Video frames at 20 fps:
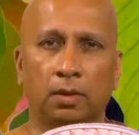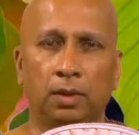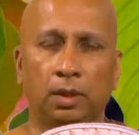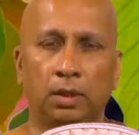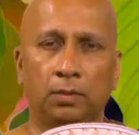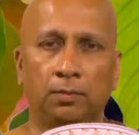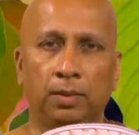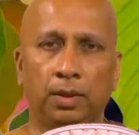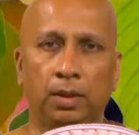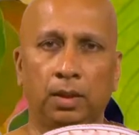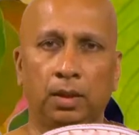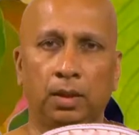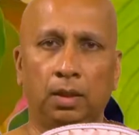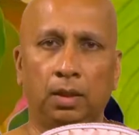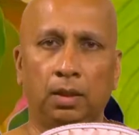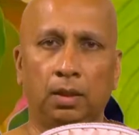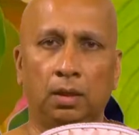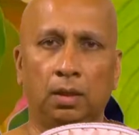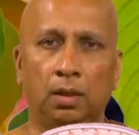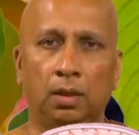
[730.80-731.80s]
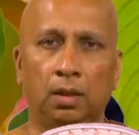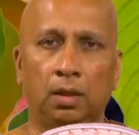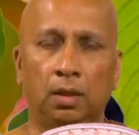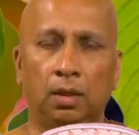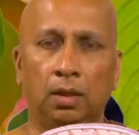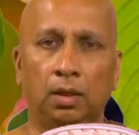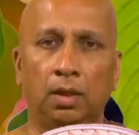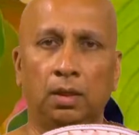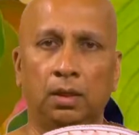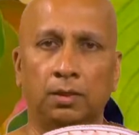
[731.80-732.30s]
it being
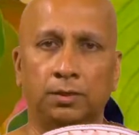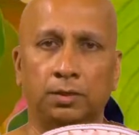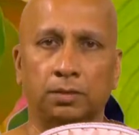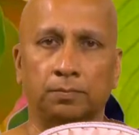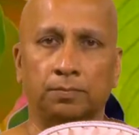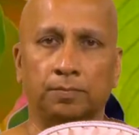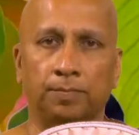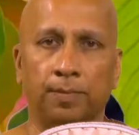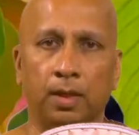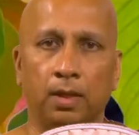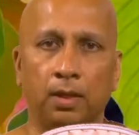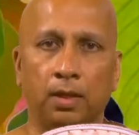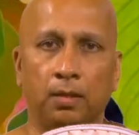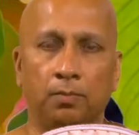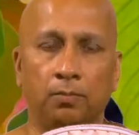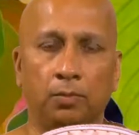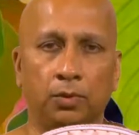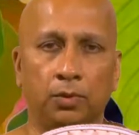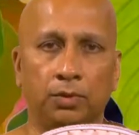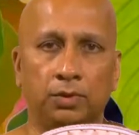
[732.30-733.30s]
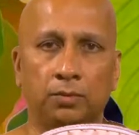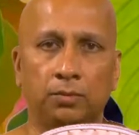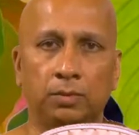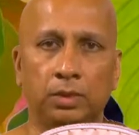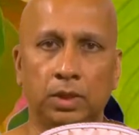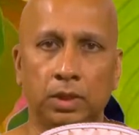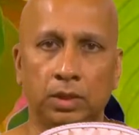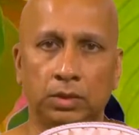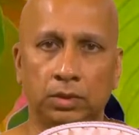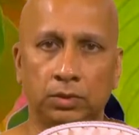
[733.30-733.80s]
realism. Buddhism
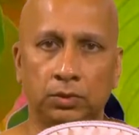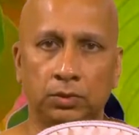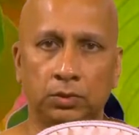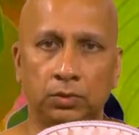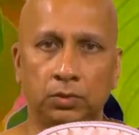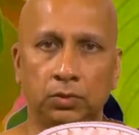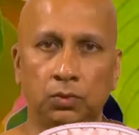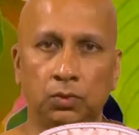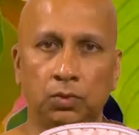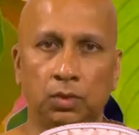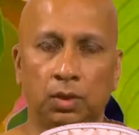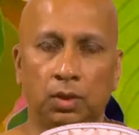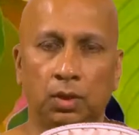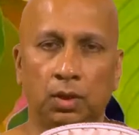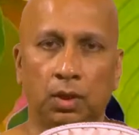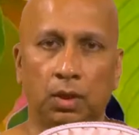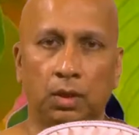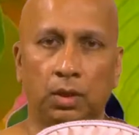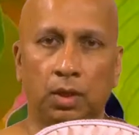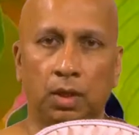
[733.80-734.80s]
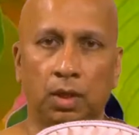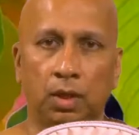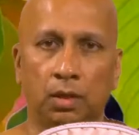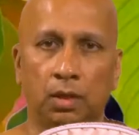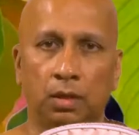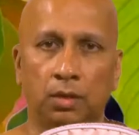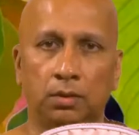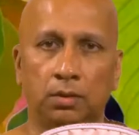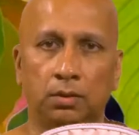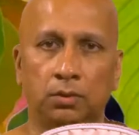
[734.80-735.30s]
teaches you,
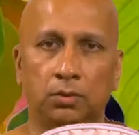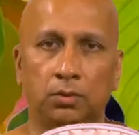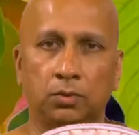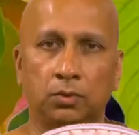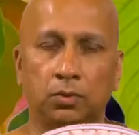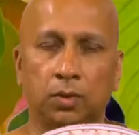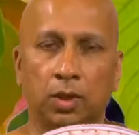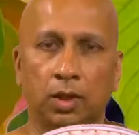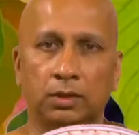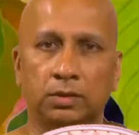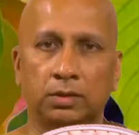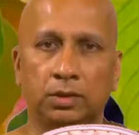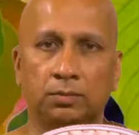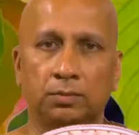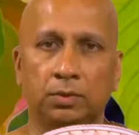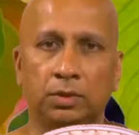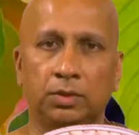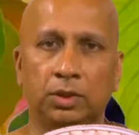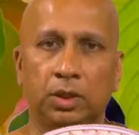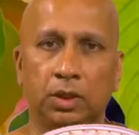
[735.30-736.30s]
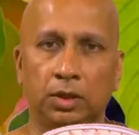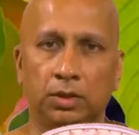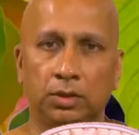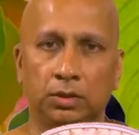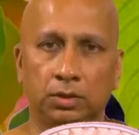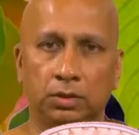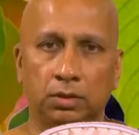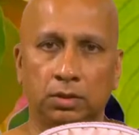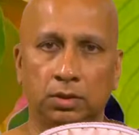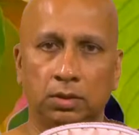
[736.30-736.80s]
encourages you to accept the
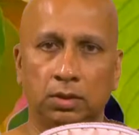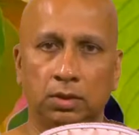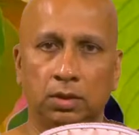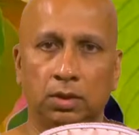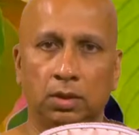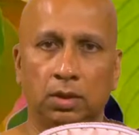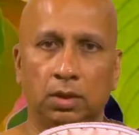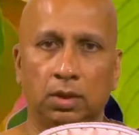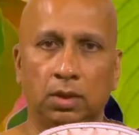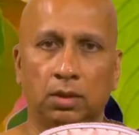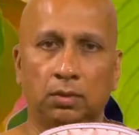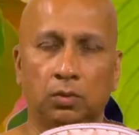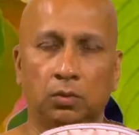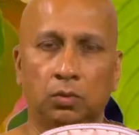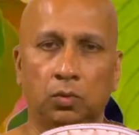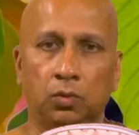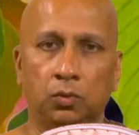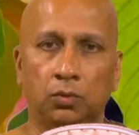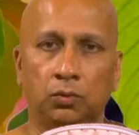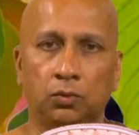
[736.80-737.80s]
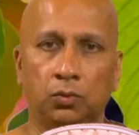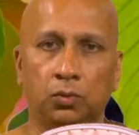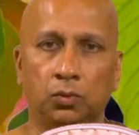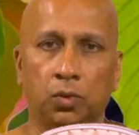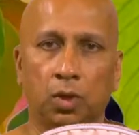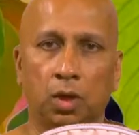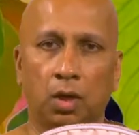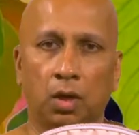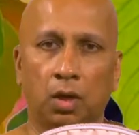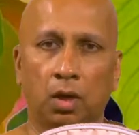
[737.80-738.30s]
change. And those
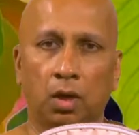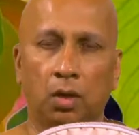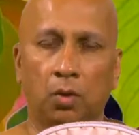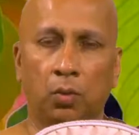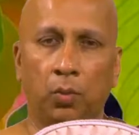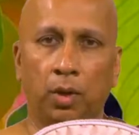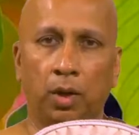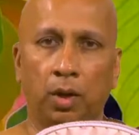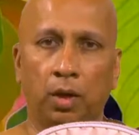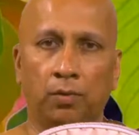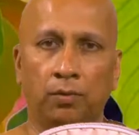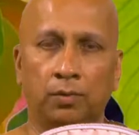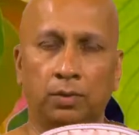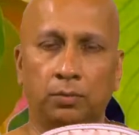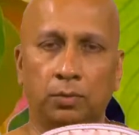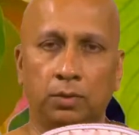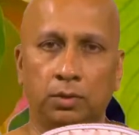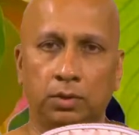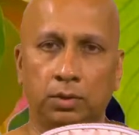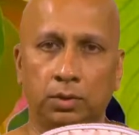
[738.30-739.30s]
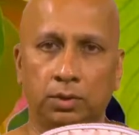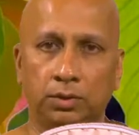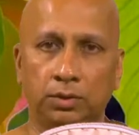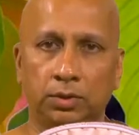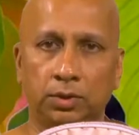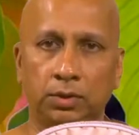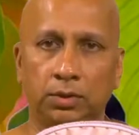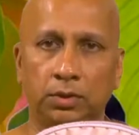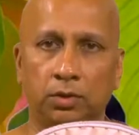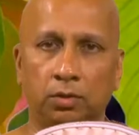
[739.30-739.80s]
who are aware of the Buddha's
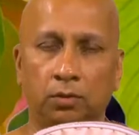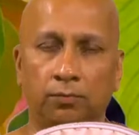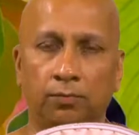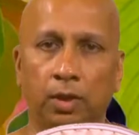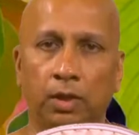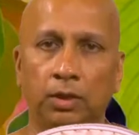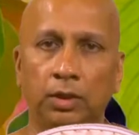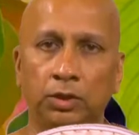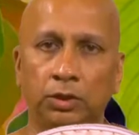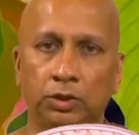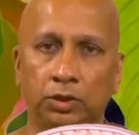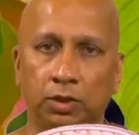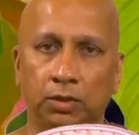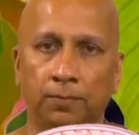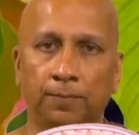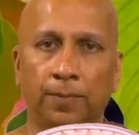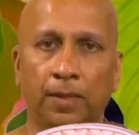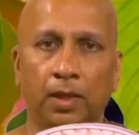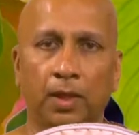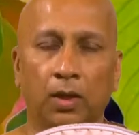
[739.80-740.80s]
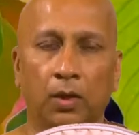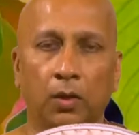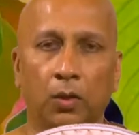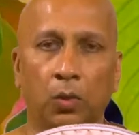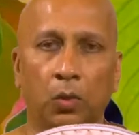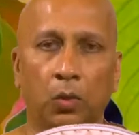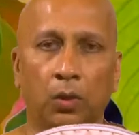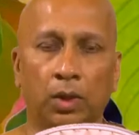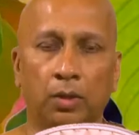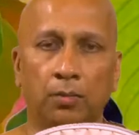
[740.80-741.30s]
teaching of anicca,
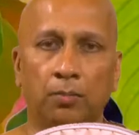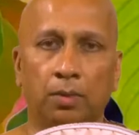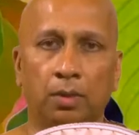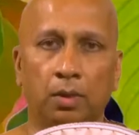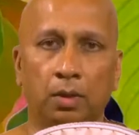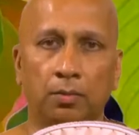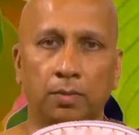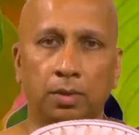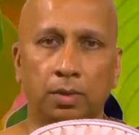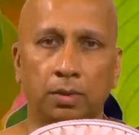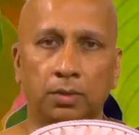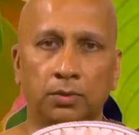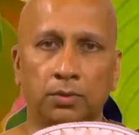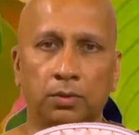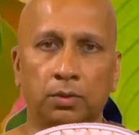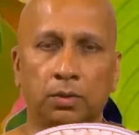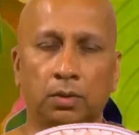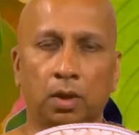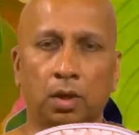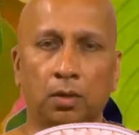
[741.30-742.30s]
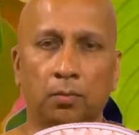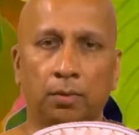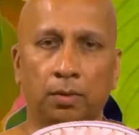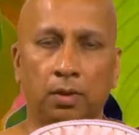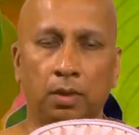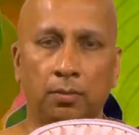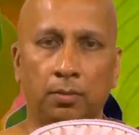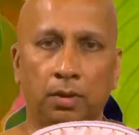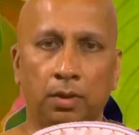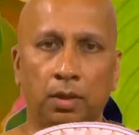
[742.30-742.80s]
or impermanence, or the
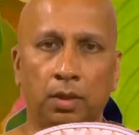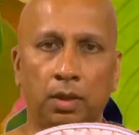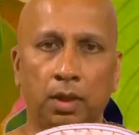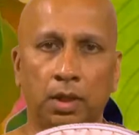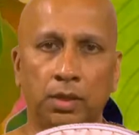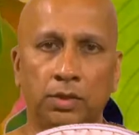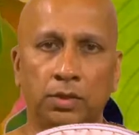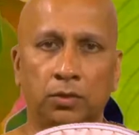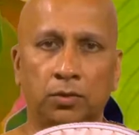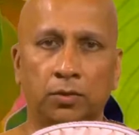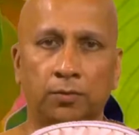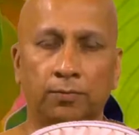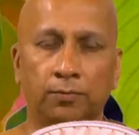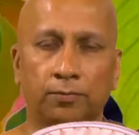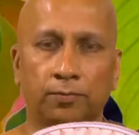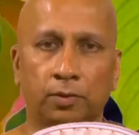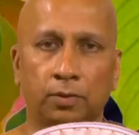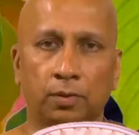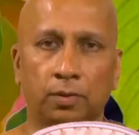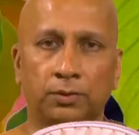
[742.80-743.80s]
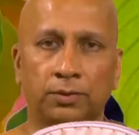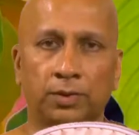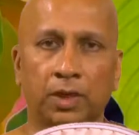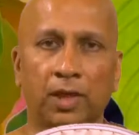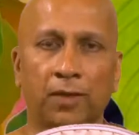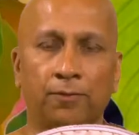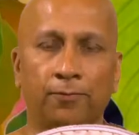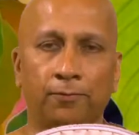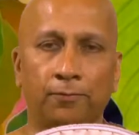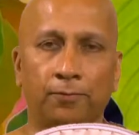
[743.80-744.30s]
non-permanent nature of
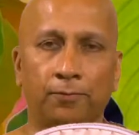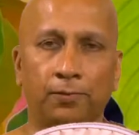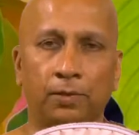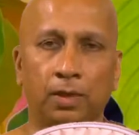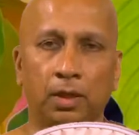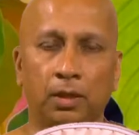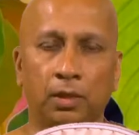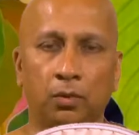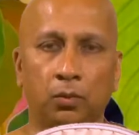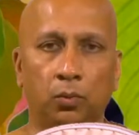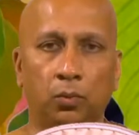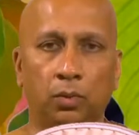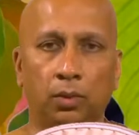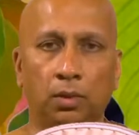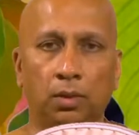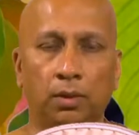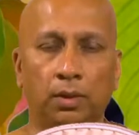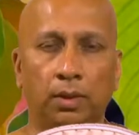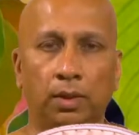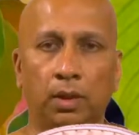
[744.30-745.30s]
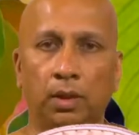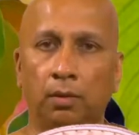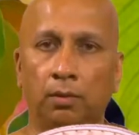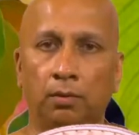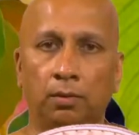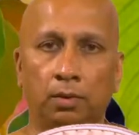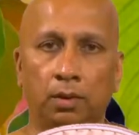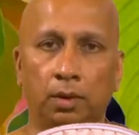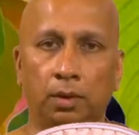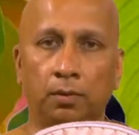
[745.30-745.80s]
selfhood and the world and
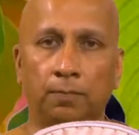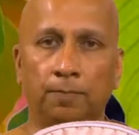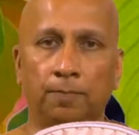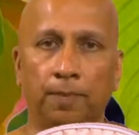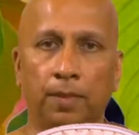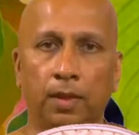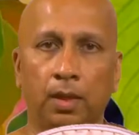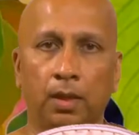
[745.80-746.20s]
everything,